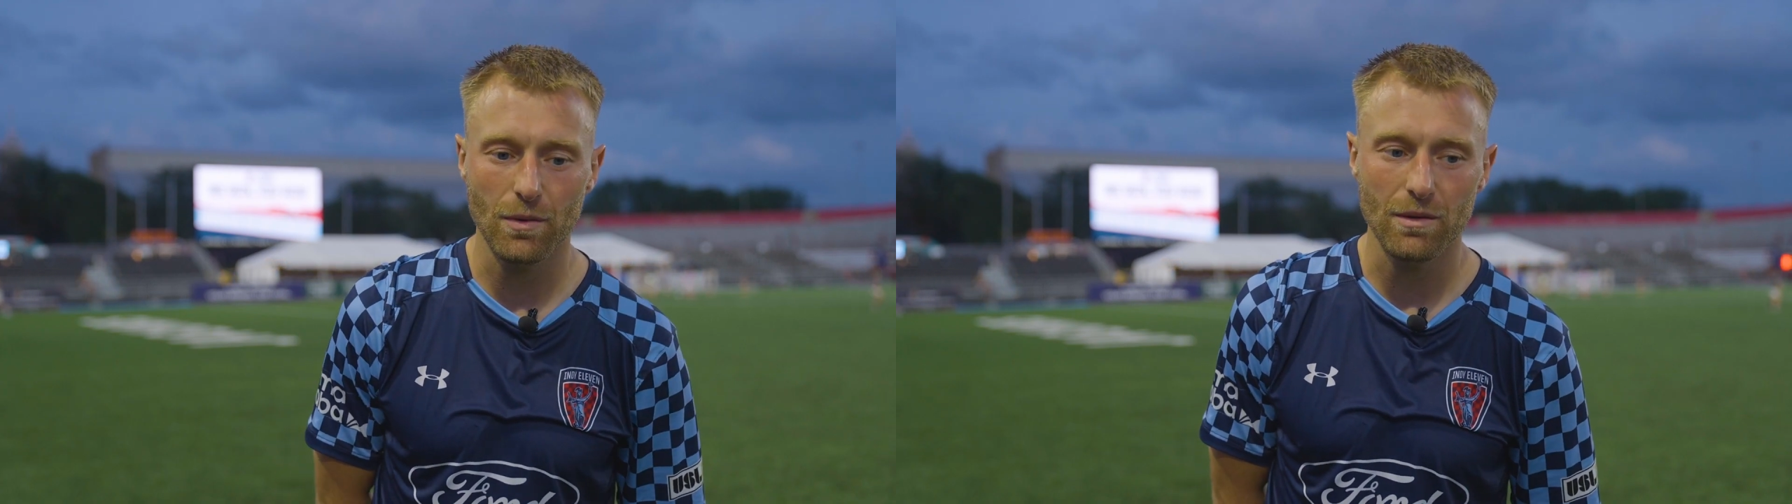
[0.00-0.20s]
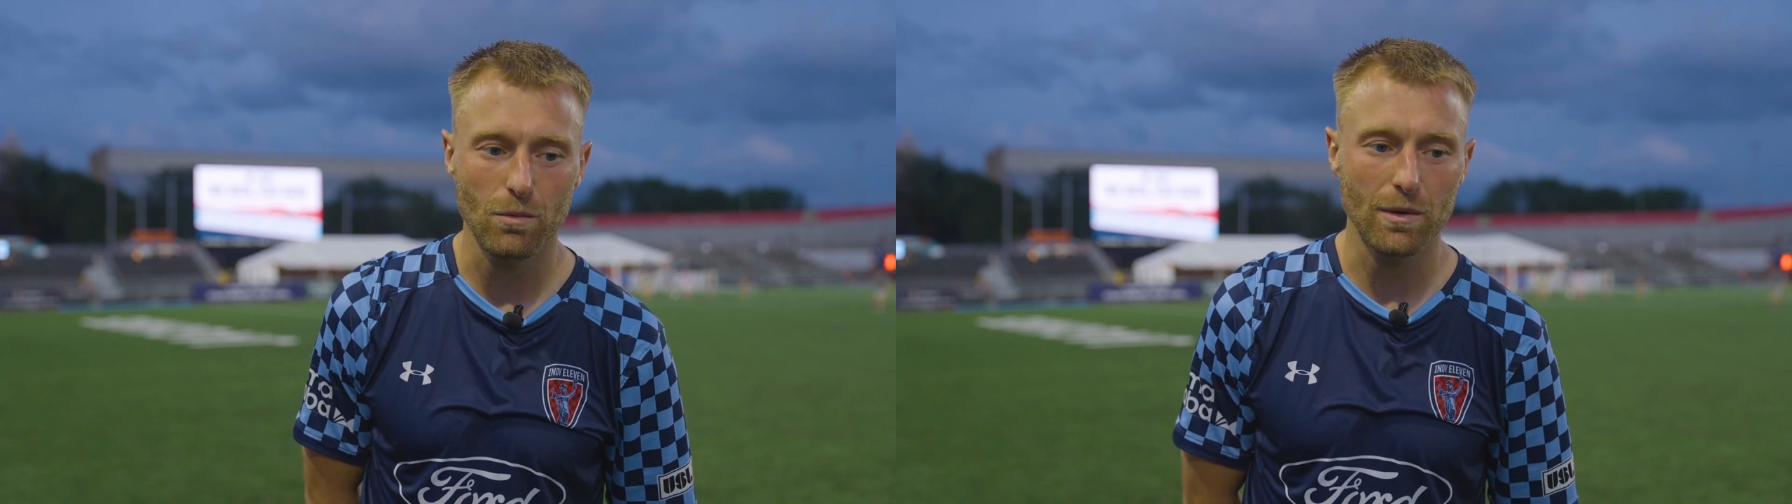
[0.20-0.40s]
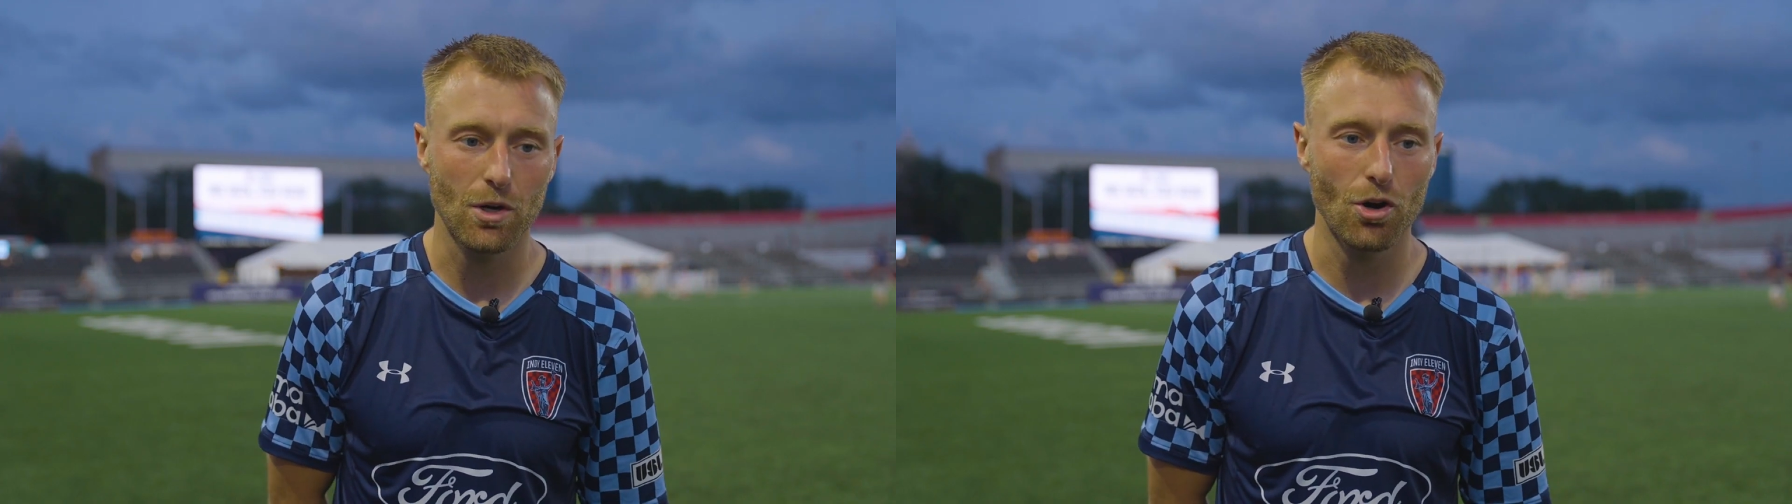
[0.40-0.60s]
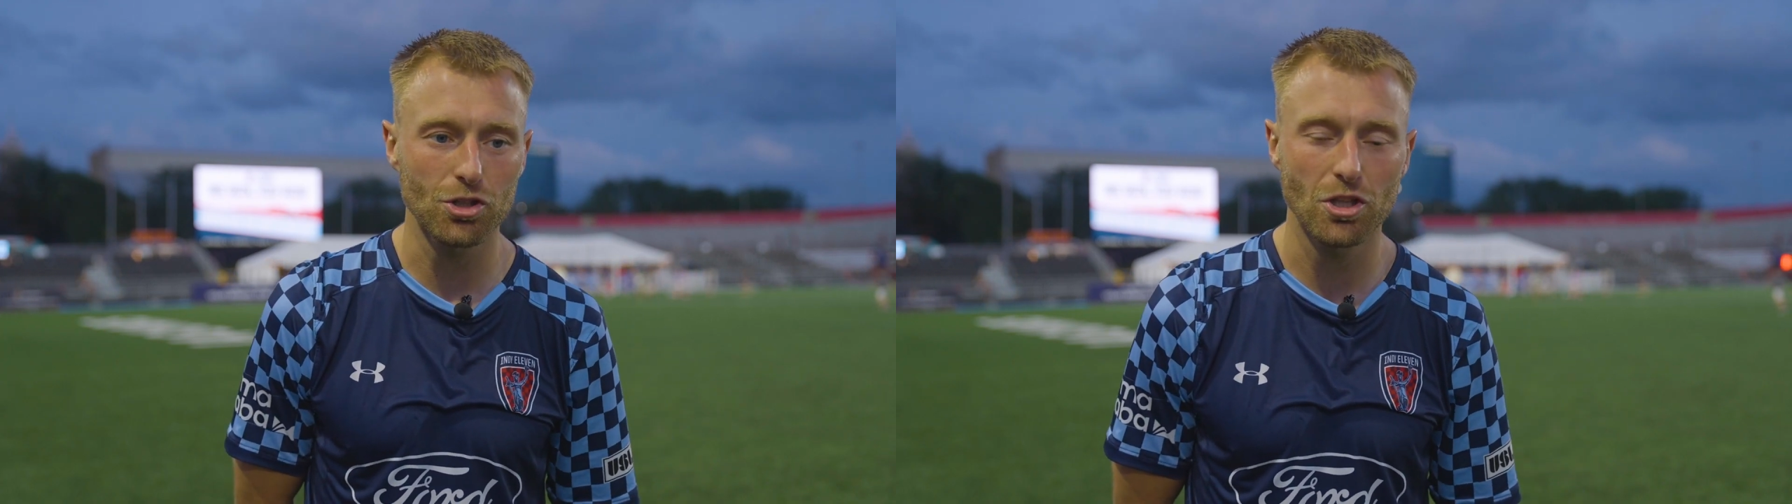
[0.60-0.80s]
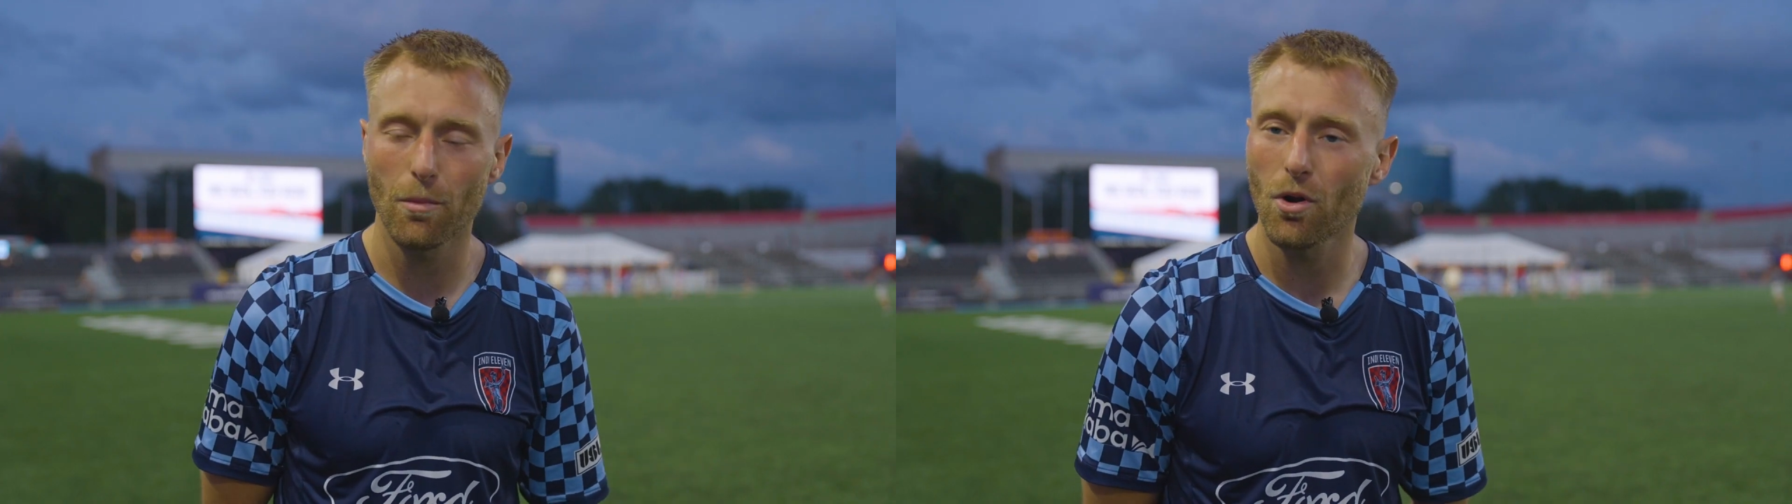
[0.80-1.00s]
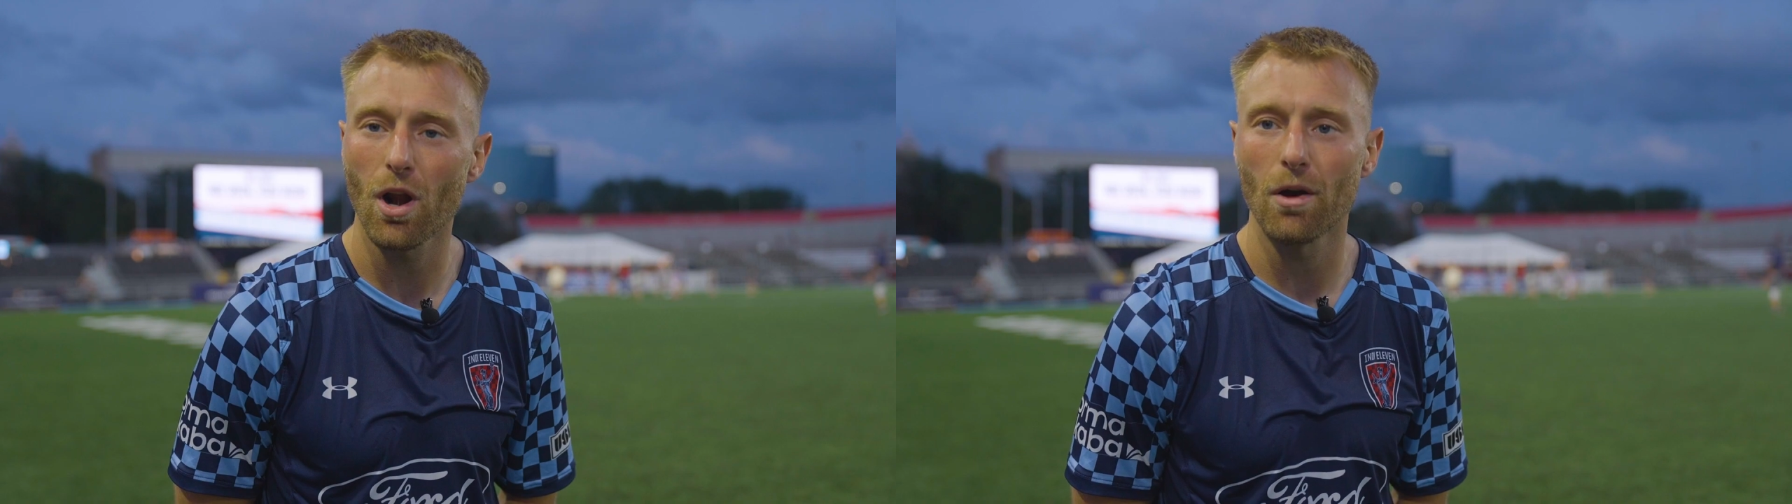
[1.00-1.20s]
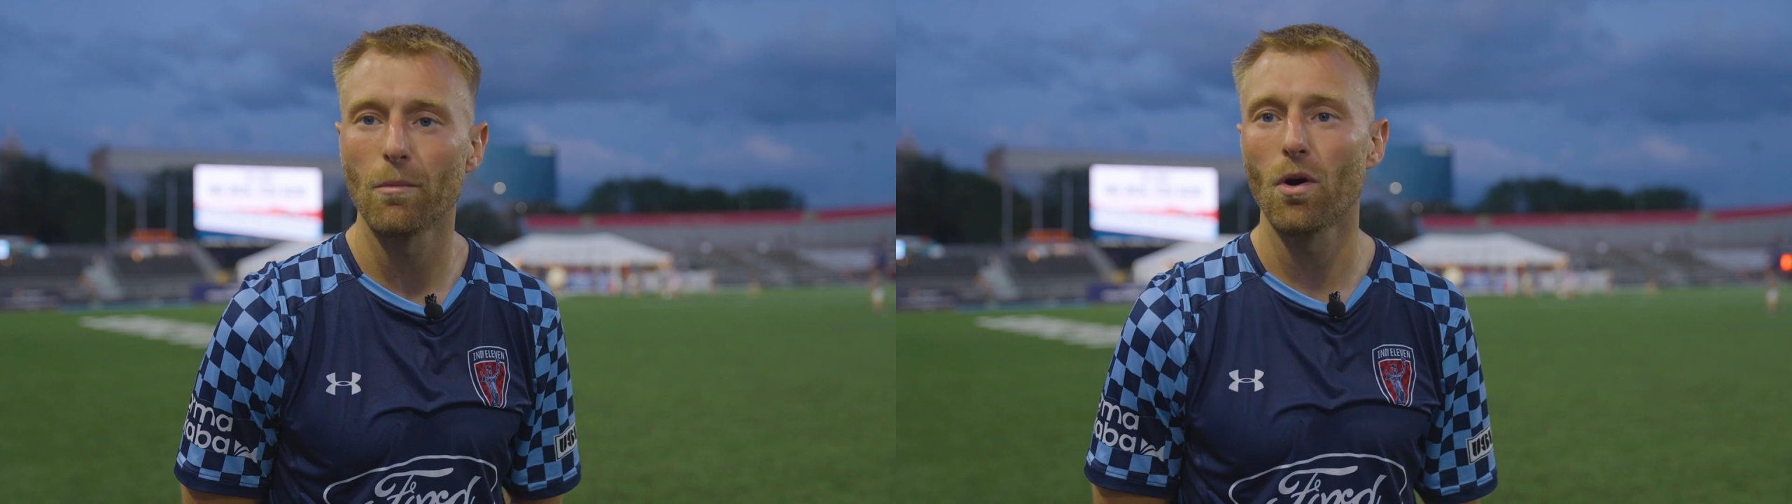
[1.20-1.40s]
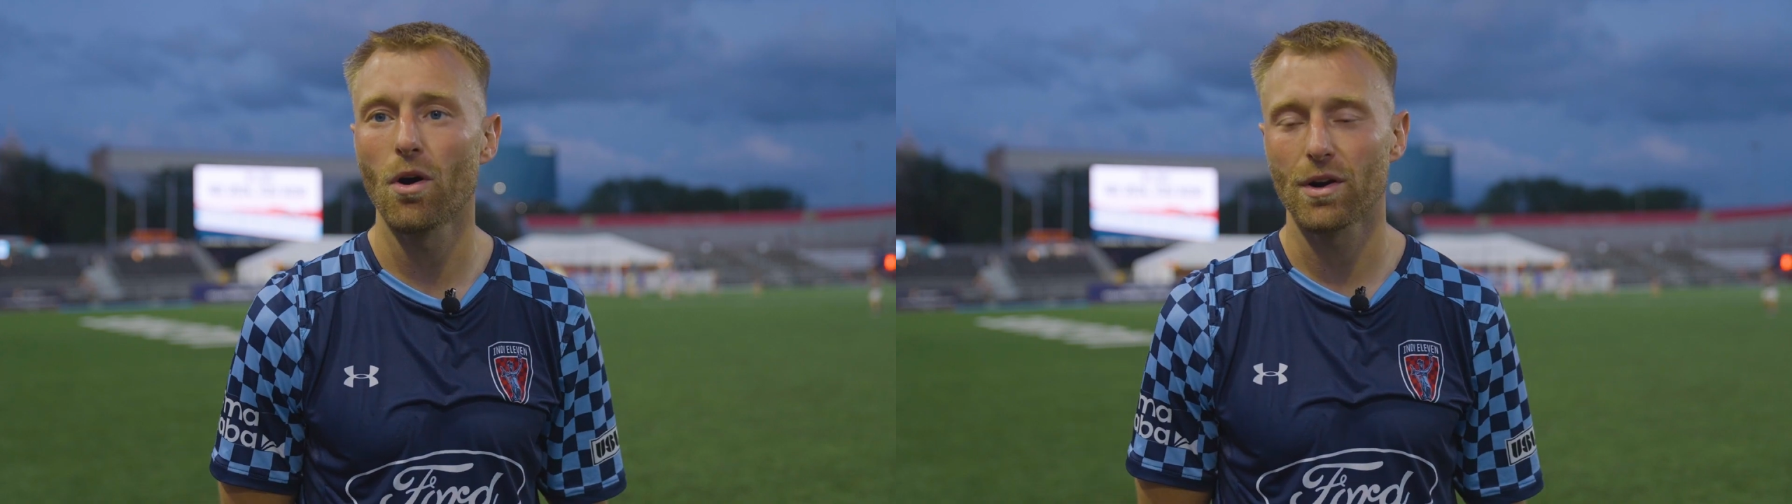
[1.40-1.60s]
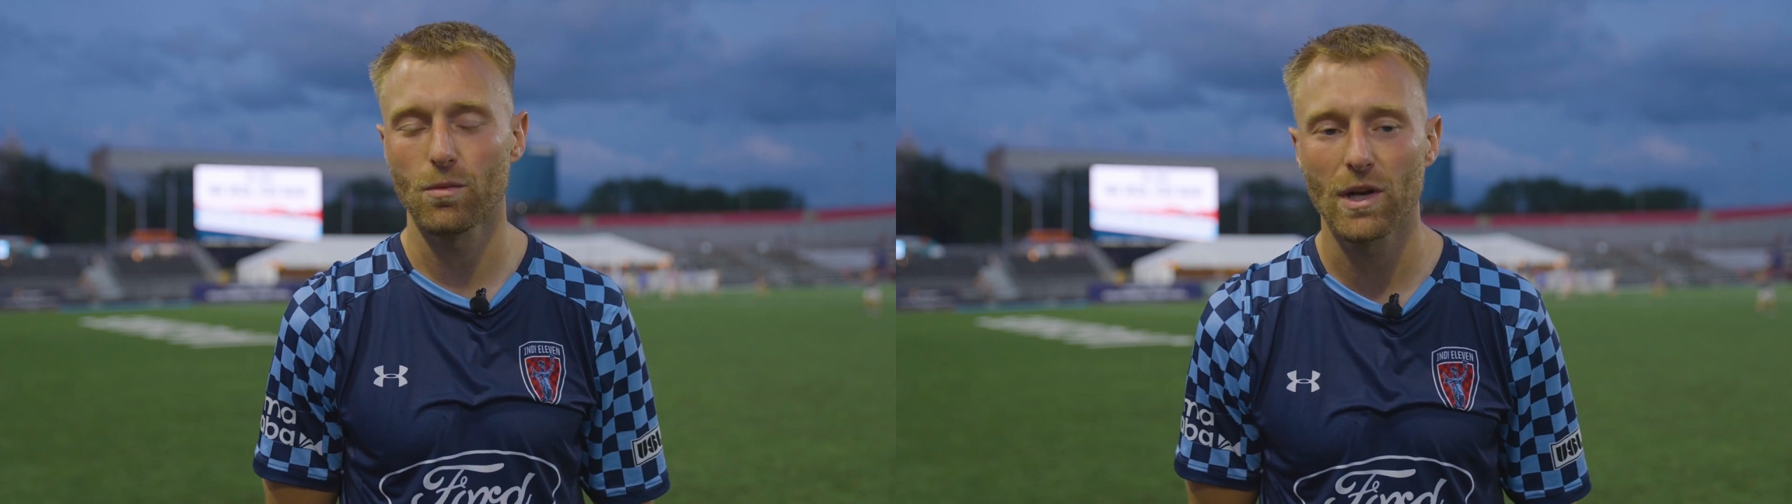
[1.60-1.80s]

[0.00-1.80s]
we crossed the ball a lot more and